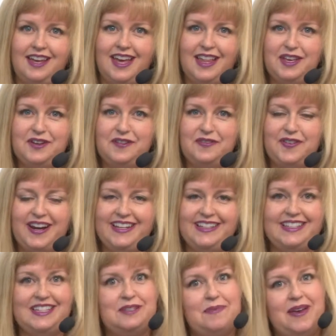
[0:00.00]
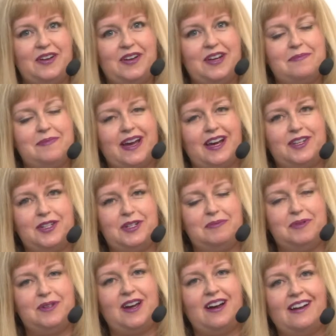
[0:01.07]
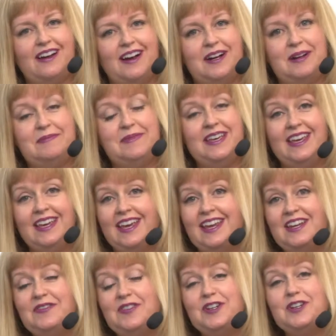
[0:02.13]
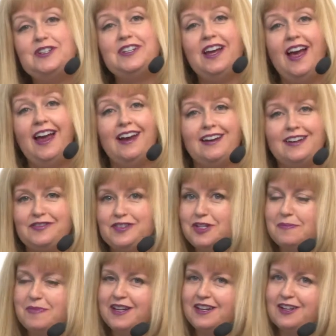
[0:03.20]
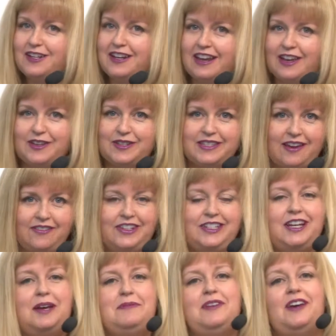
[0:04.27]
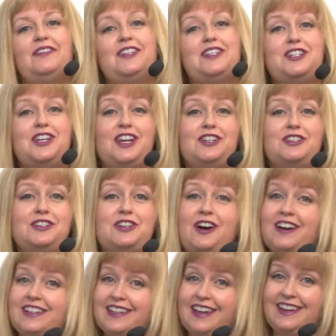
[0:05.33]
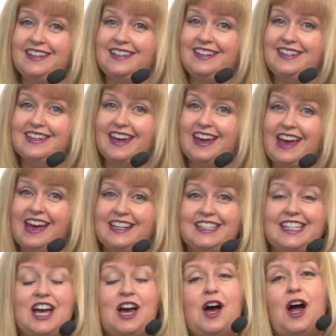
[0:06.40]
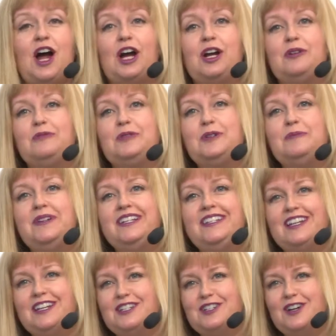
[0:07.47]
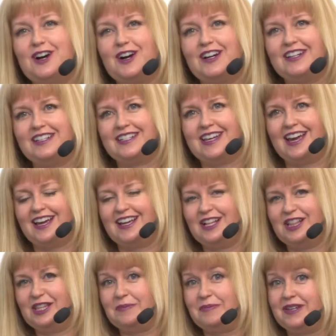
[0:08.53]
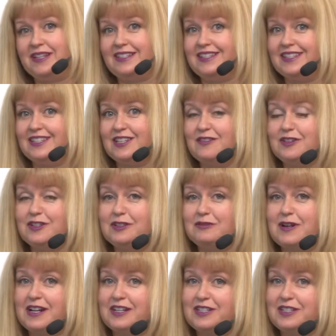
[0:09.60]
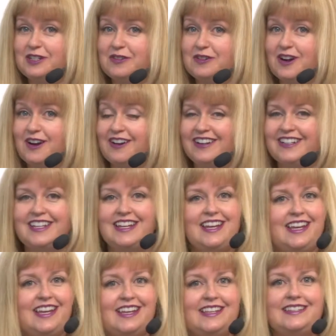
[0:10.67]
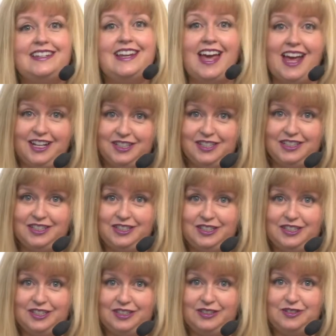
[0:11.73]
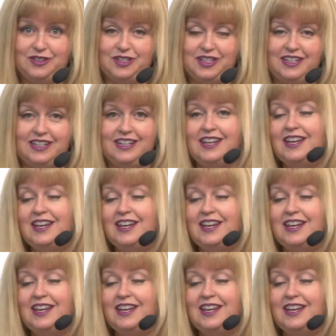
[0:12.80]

Hello friends, it's Mary at BaxterBoo.com, and if you're tired of chipping your nails every time you have to change your dog's ID tags, our Rubit dog tag clip in silver rhinestone heart is an excellent solution.